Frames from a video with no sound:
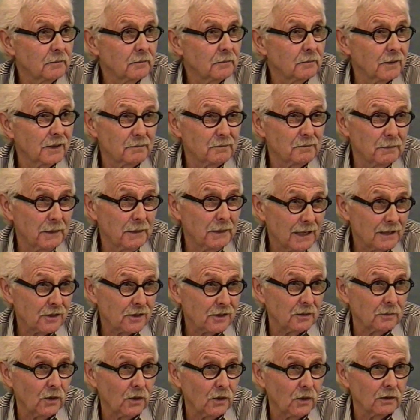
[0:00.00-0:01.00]
They played
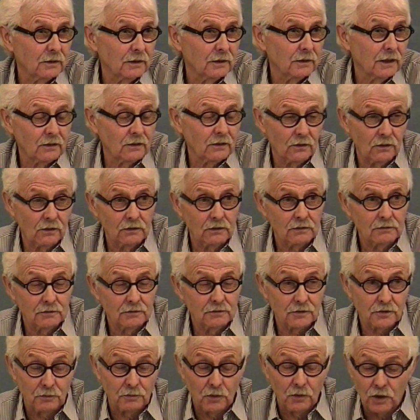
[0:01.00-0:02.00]
basketball in that hall,
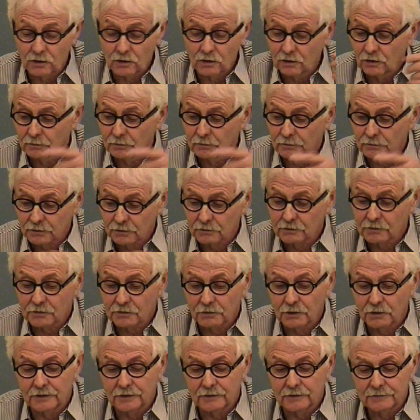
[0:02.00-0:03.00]
small hall. Bill
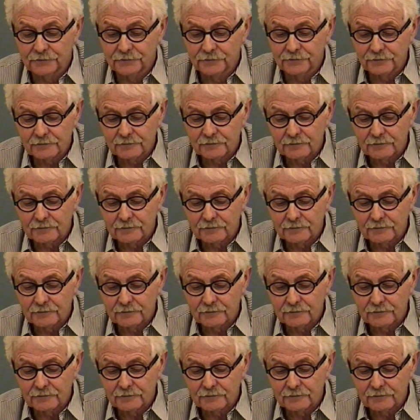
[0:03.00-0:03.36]
was right.